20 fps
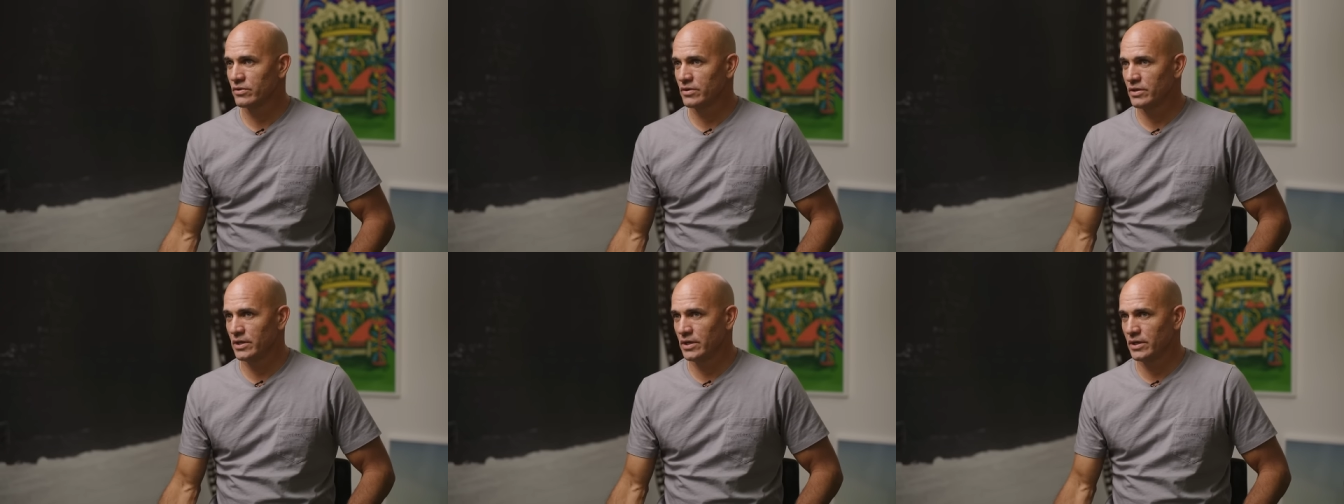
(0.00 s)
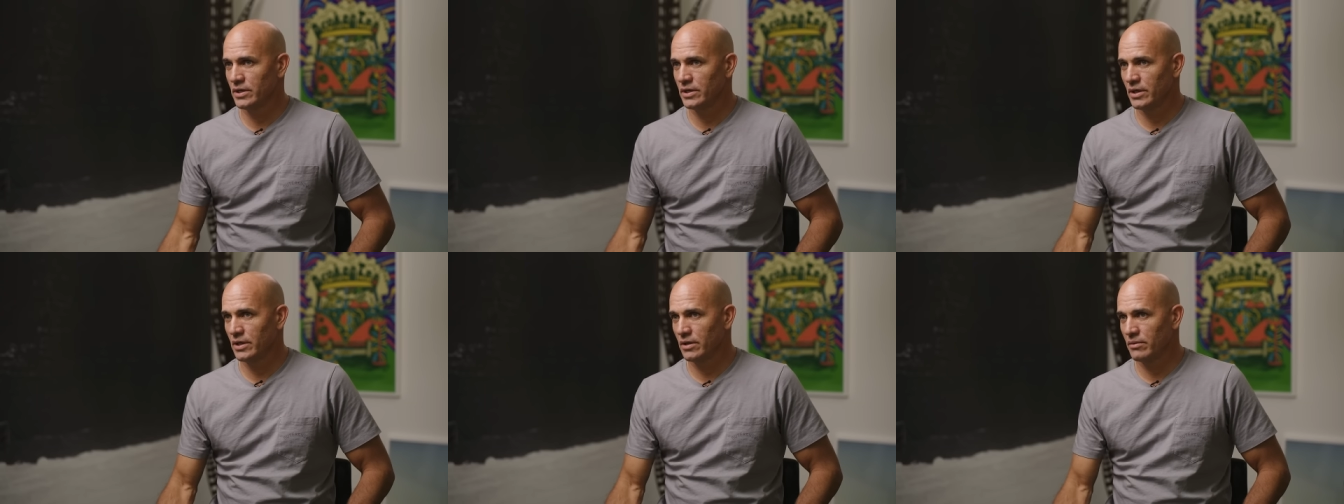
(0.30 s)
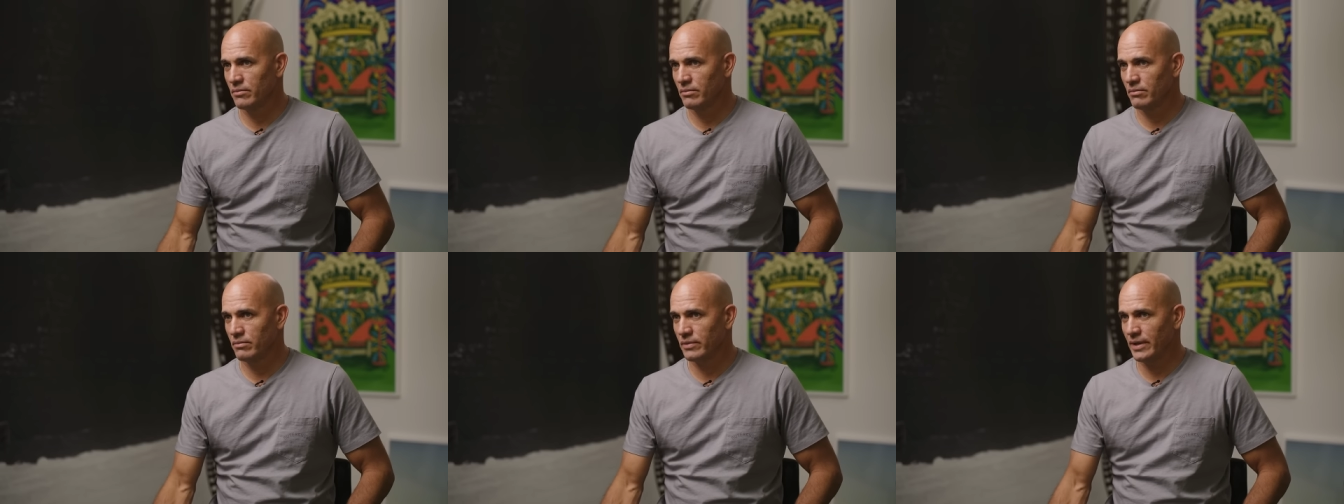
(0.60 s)
And
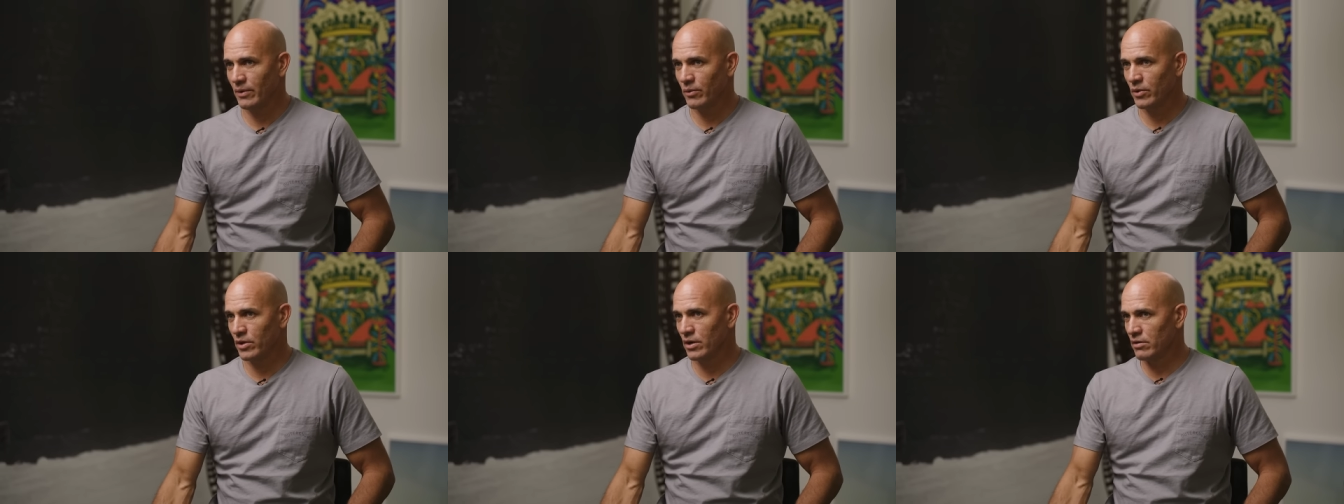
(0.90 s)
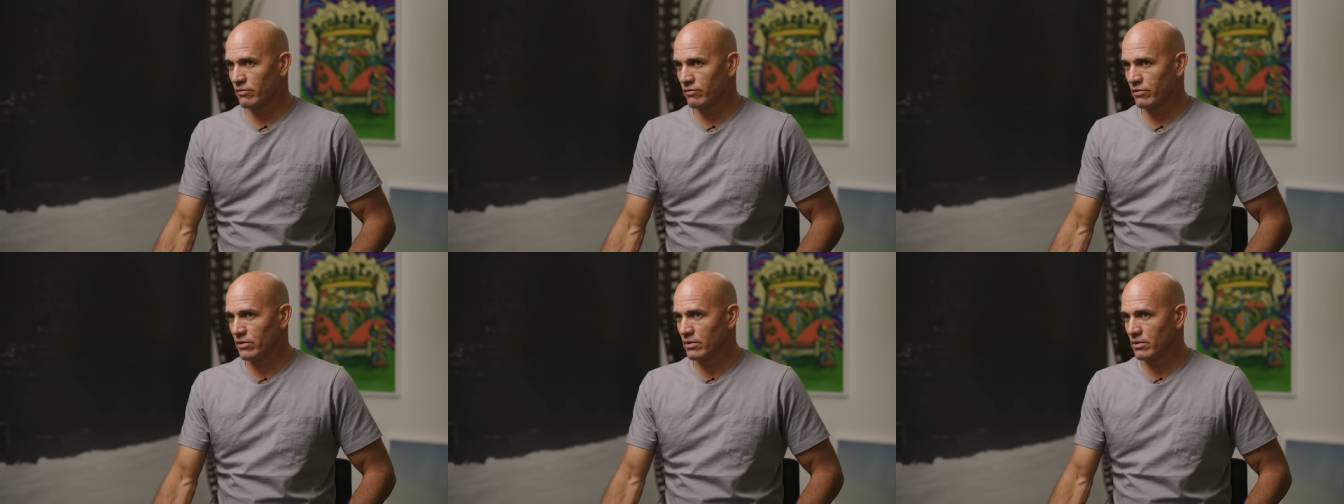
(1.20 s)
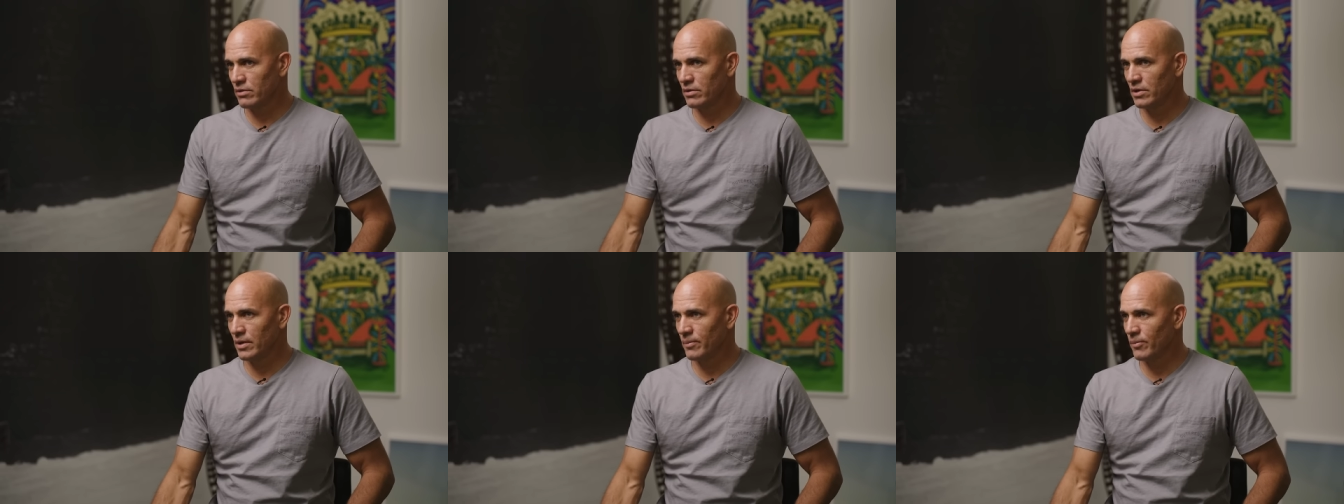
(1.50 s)
um, that went on for
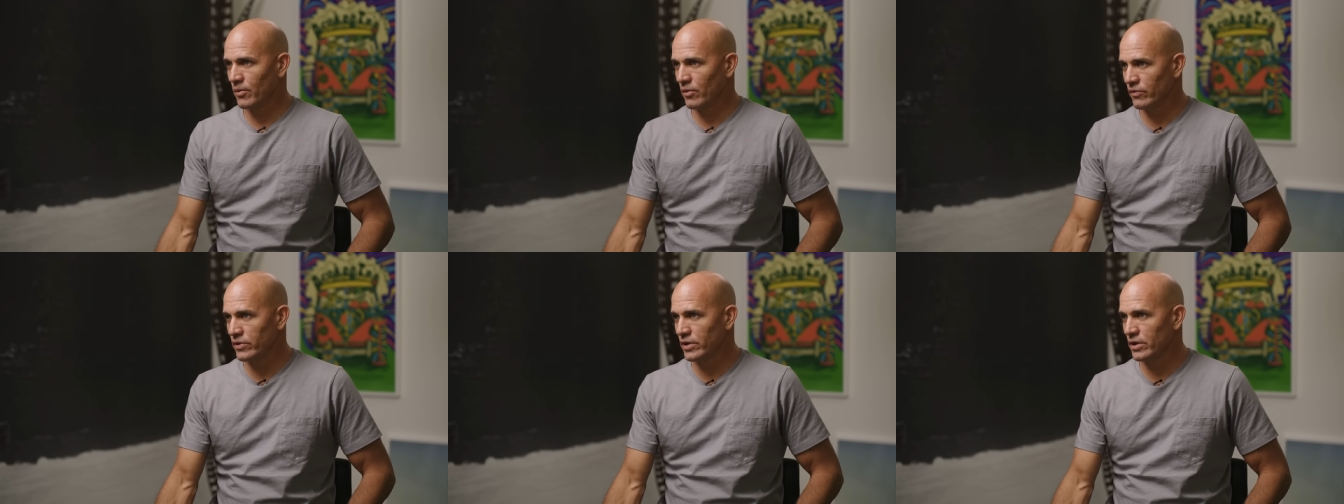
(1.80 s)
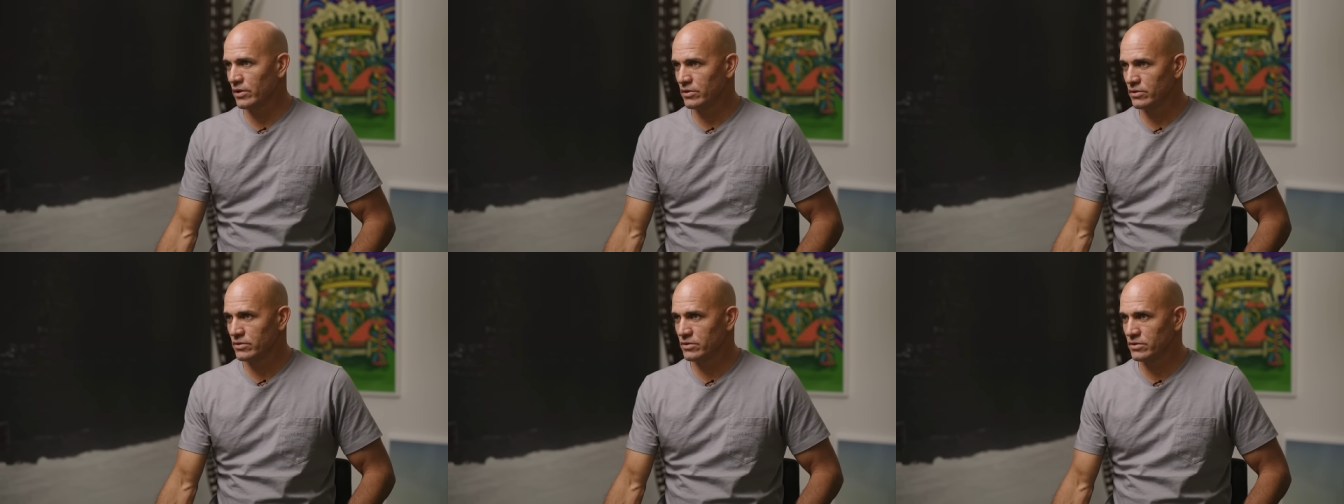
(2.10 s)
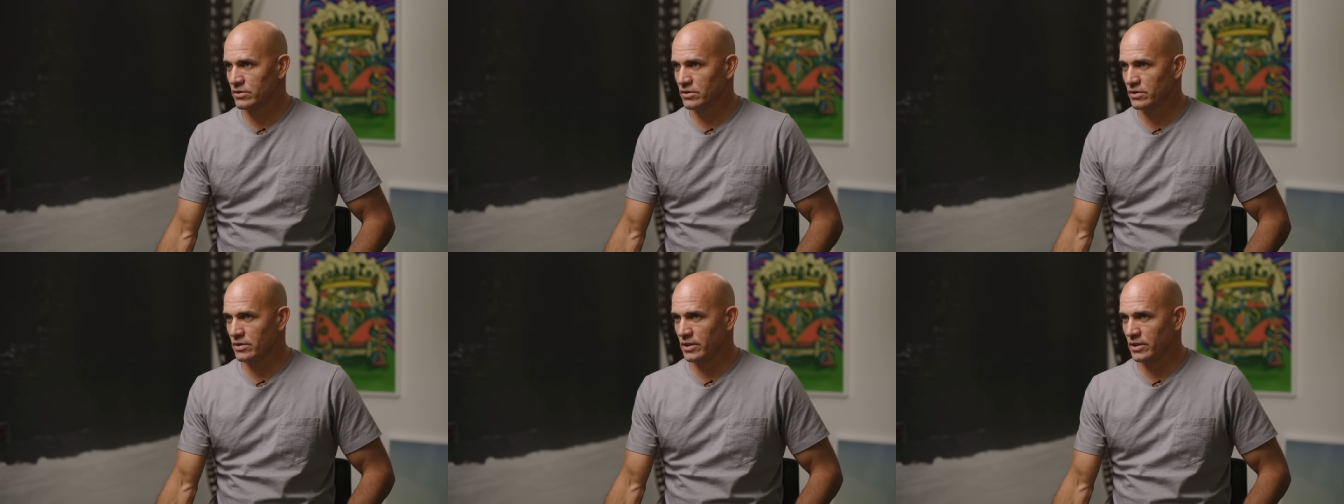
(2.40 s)
a number of years.